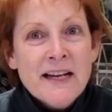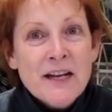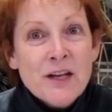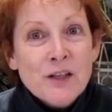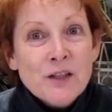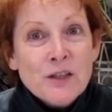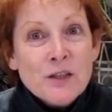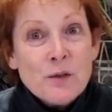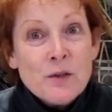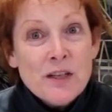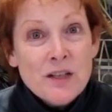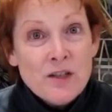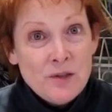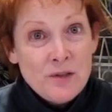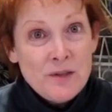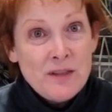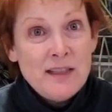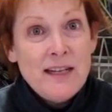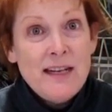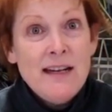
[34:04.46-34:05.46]
So did you
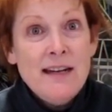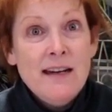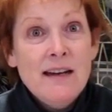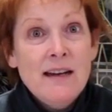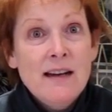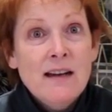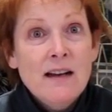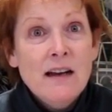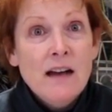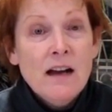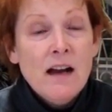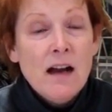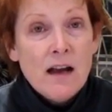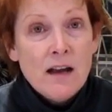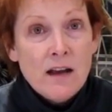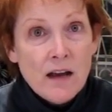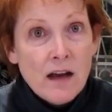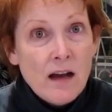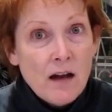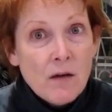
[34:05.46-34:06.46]
see
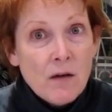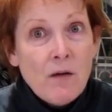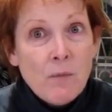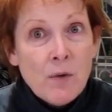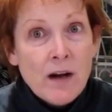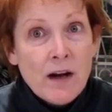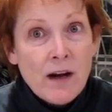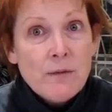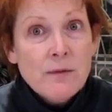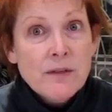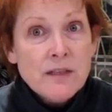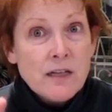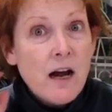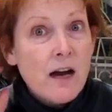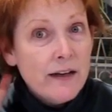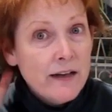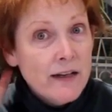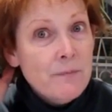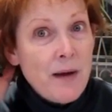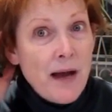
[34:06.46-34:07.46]
what I was
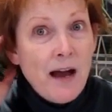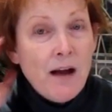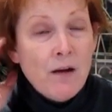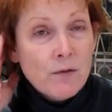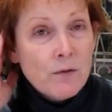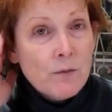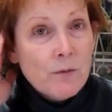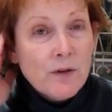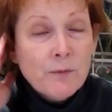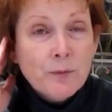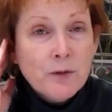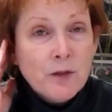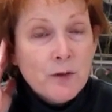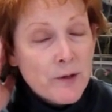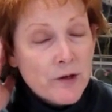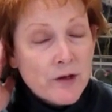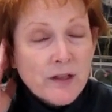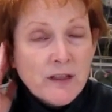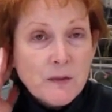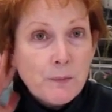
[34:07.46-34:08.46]
talking about with
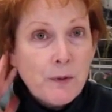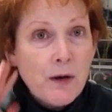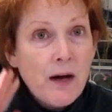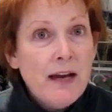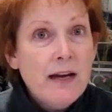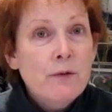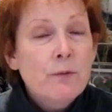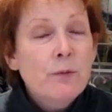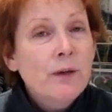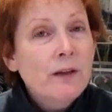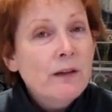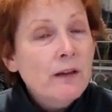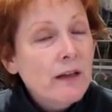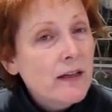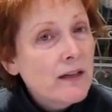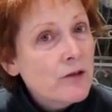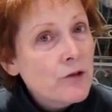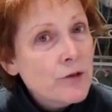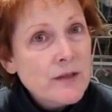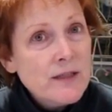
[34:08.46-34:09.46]
blueberry sprite? Really
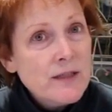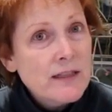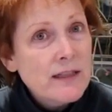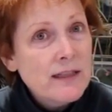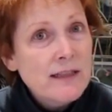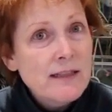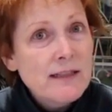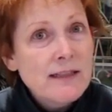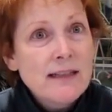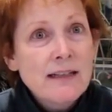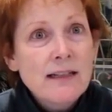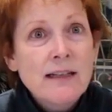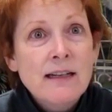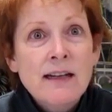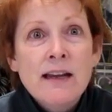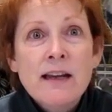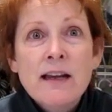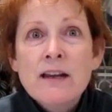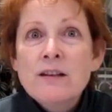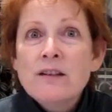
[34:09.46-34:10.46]
interesting, isn't it?
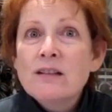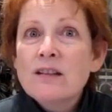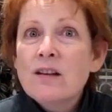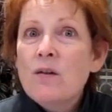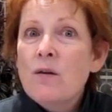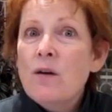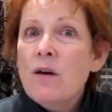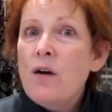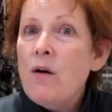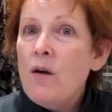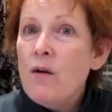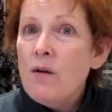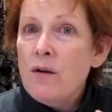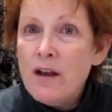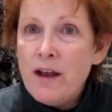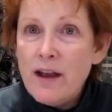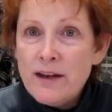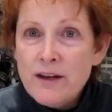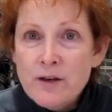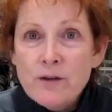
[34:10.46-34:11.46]
So
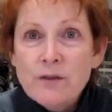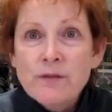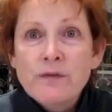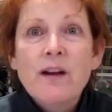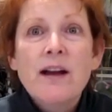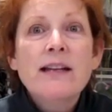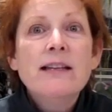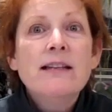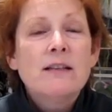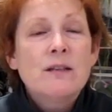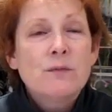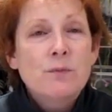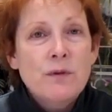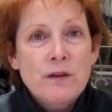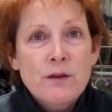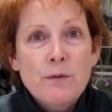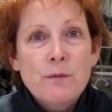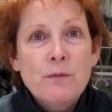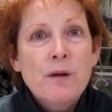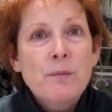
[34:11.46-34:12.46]
you'll find this
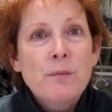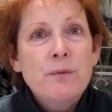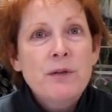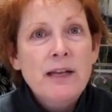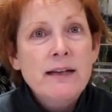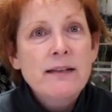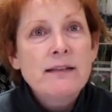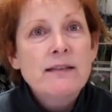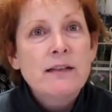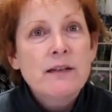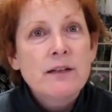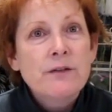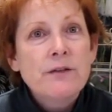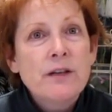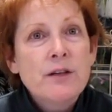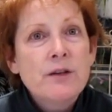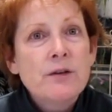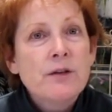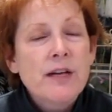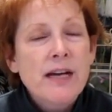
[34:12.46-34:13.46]
with the plants that are
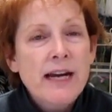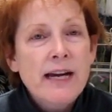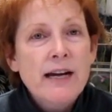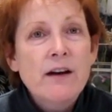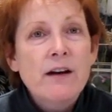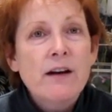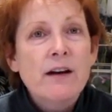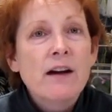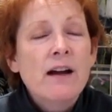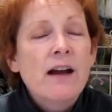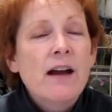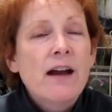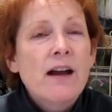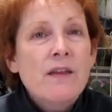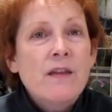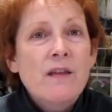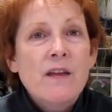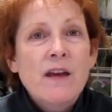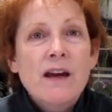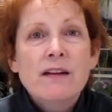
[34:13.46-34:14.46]
in your care
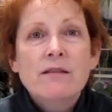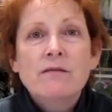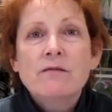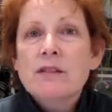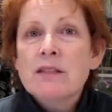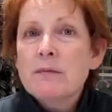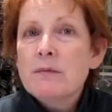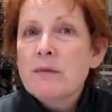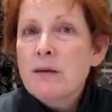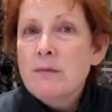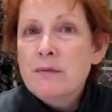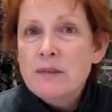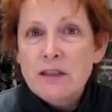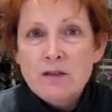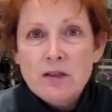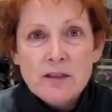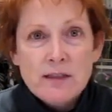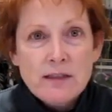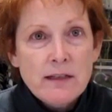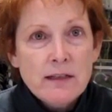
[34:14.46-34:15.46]
that sometimes they
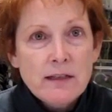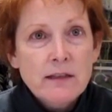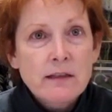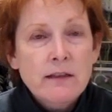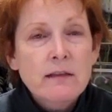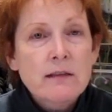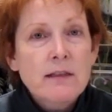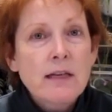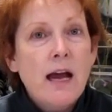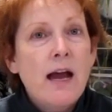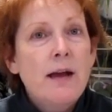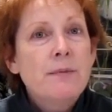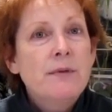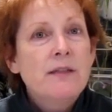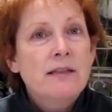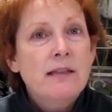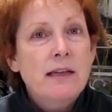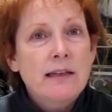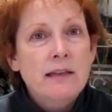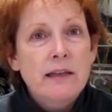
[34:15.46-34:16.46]
just need a little time to
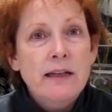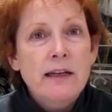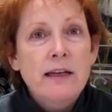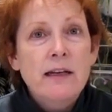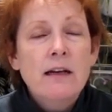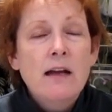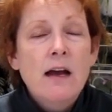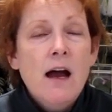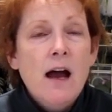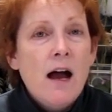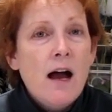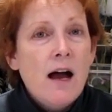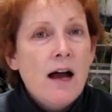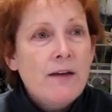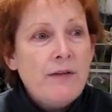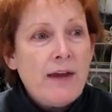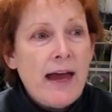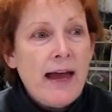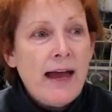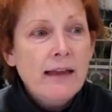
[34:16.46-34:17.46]
settle in.
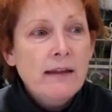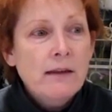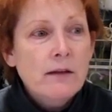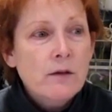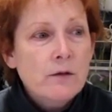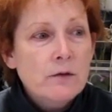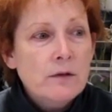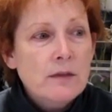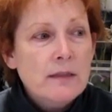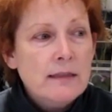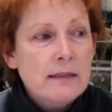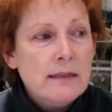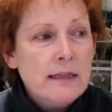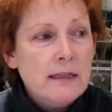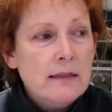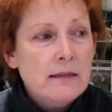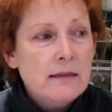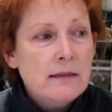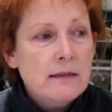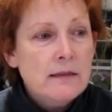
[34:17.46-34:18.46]
I've had those
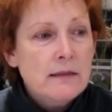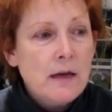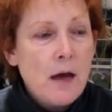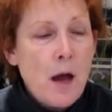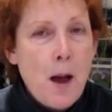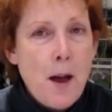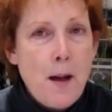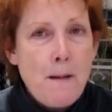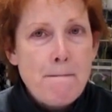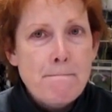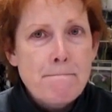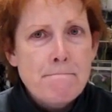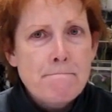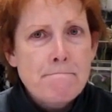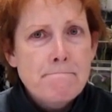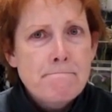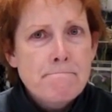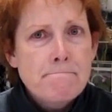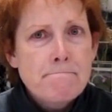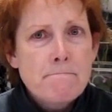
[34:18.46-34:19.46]
since, um,
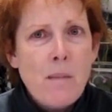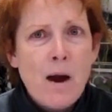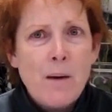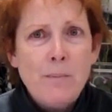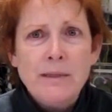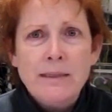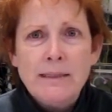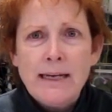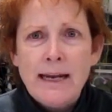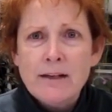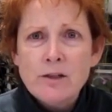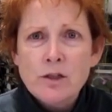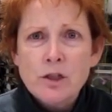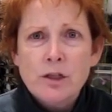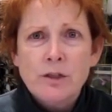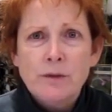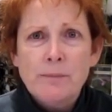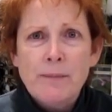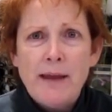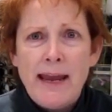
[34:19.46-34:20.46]
when was
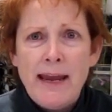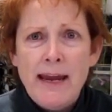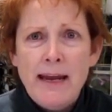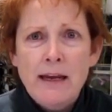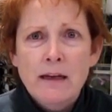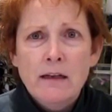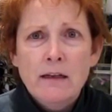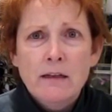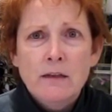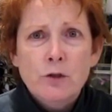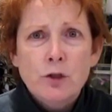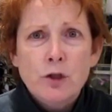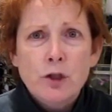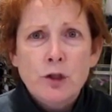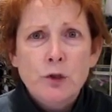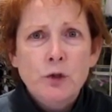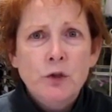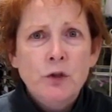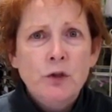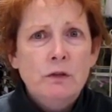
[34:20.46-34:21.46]
National? May?
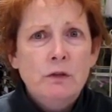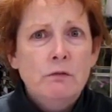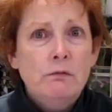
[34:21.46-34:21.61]
June?